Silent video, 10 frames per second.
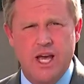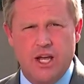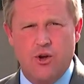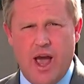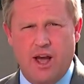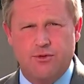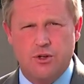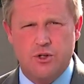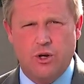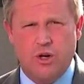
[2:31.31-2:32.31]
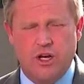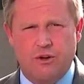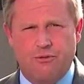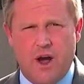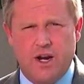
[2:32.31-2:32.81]
And you'll have to tune in
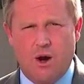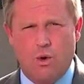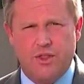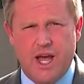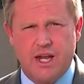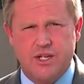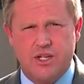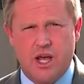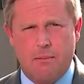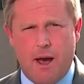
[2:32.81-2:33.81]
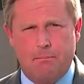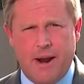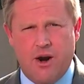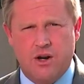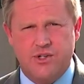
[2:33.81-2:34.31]
to find out what they had to say about
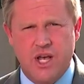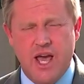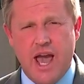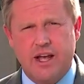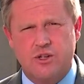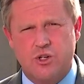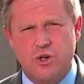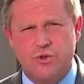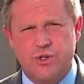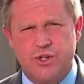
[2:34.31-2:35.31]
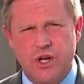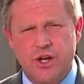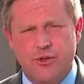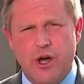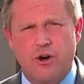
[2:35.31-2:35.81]
parents and students
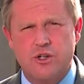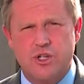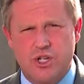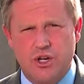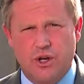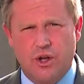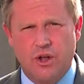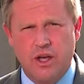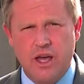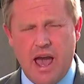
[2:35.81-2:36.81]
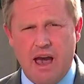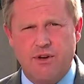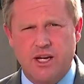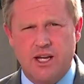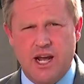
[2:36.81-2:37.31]
that are still
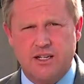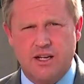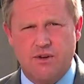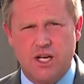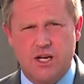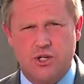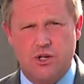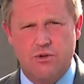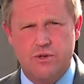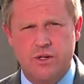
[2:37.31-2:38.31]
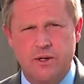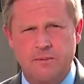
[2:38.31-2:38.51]
having connectivity issues.